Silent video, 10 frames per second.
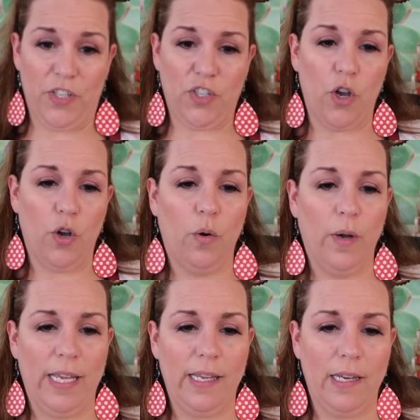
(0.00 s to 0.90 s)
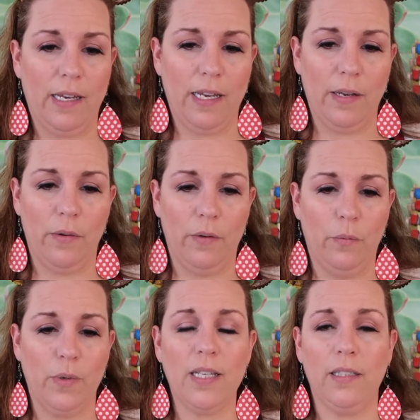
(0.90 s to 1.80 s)
So it
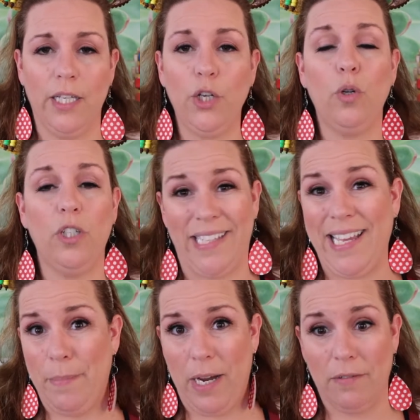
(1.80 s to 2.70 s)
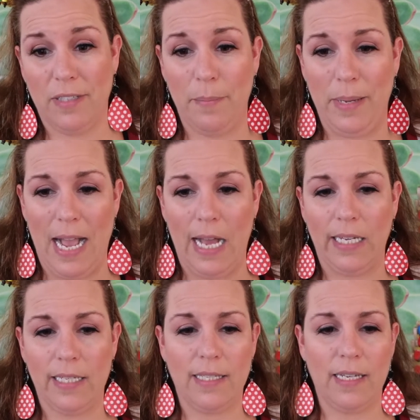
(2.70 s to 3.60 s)
was a literal nightmare, to be
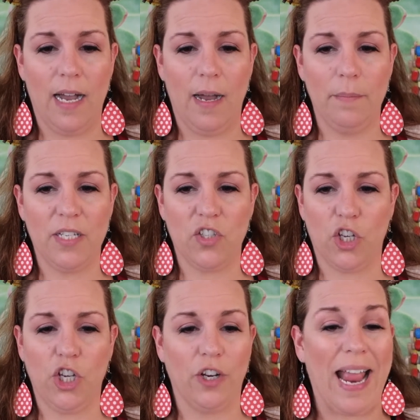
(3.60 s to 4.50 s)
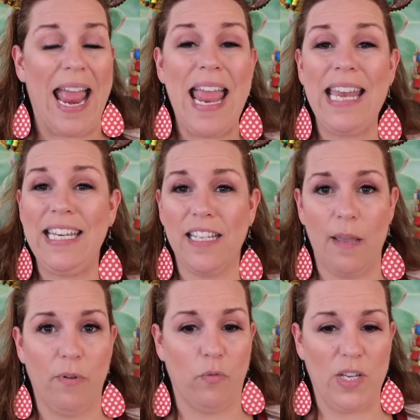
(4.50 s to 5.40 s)
honest, to secure any
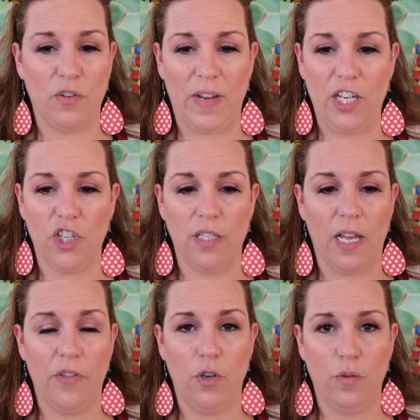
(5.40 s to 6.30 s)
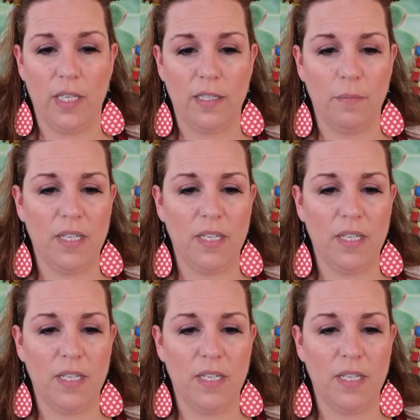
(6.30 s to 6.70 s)
type of reservations on the new system